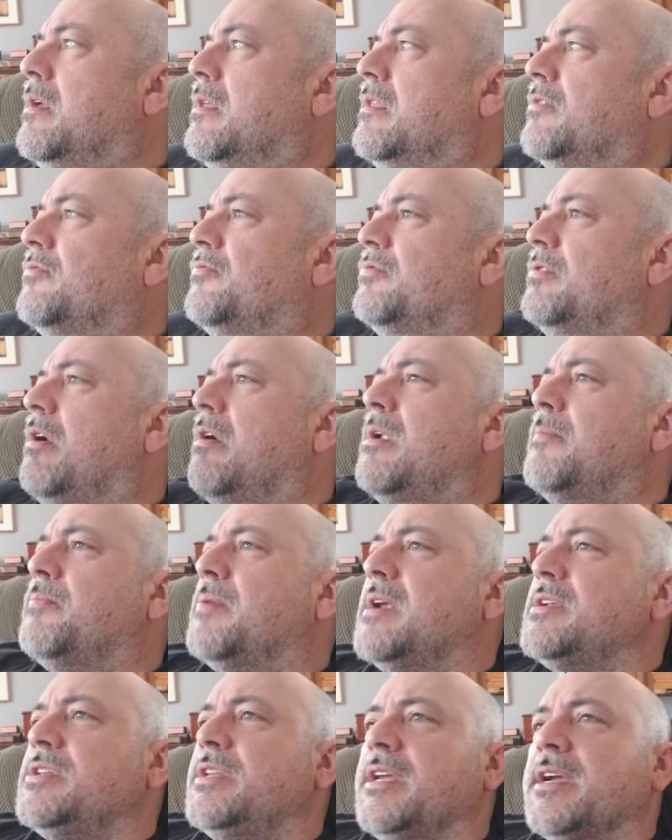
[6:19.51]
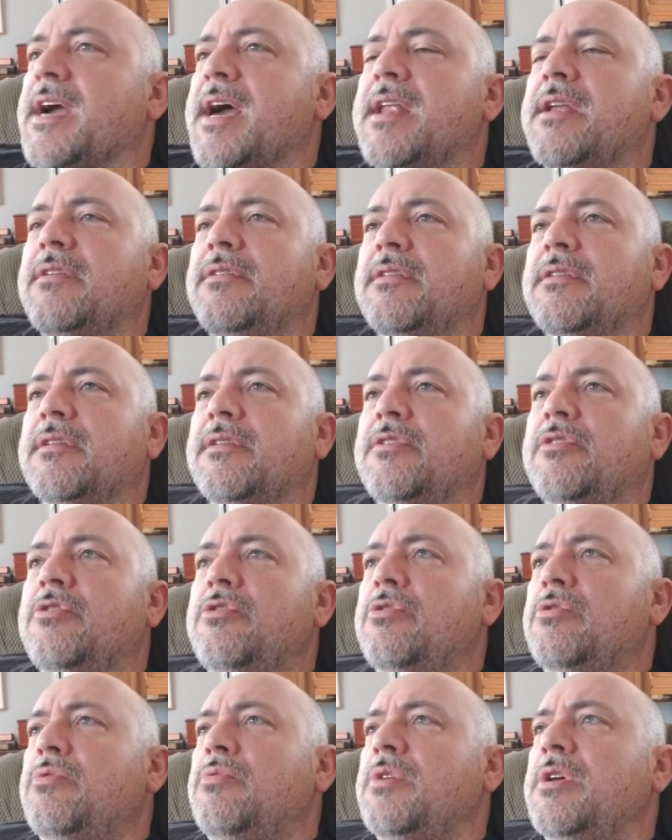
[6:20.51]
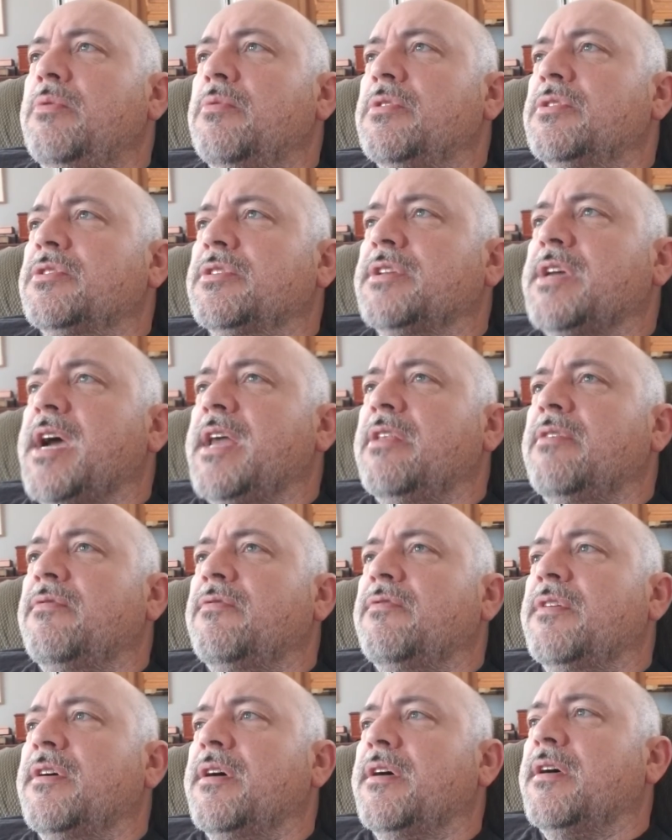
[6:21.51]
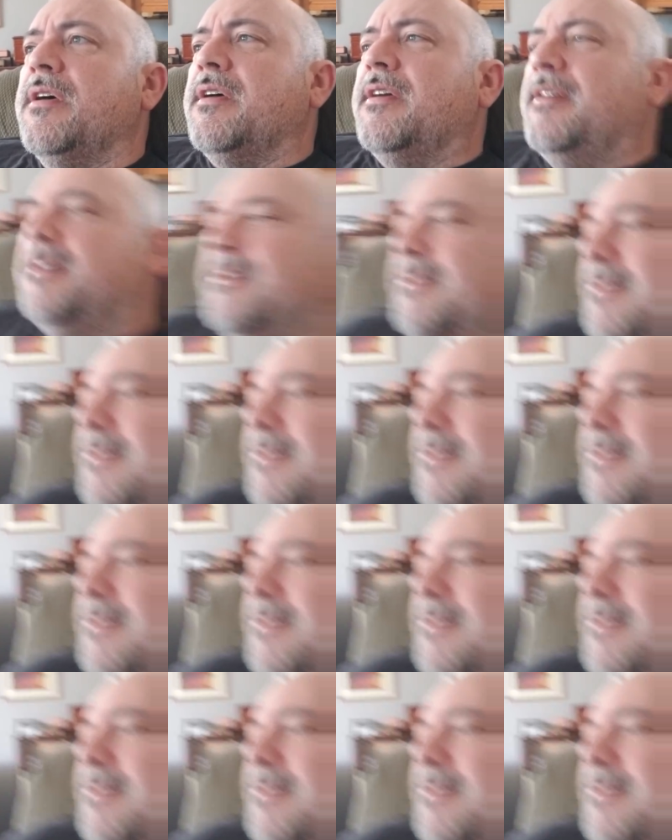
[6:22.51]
Florida Project, I kind of knew it was kind of a